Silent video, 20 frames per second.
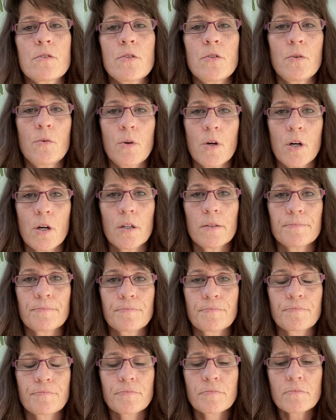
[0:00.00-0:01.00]
to her.
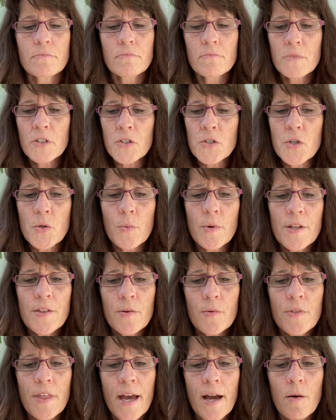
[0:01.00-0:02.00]
So
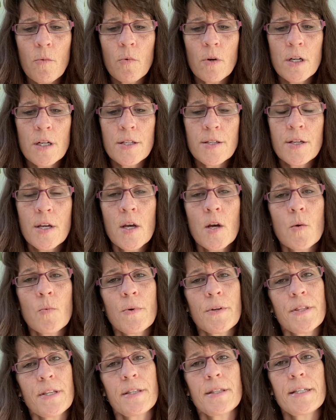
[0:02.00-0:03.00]
whether that was
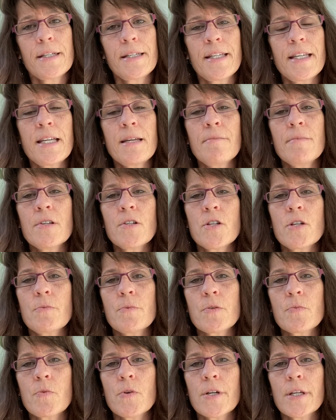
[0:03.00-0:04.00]
within the team that she
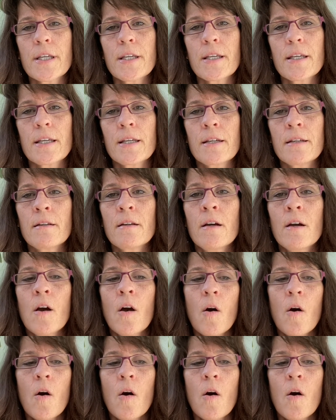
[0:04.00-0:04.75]
was working in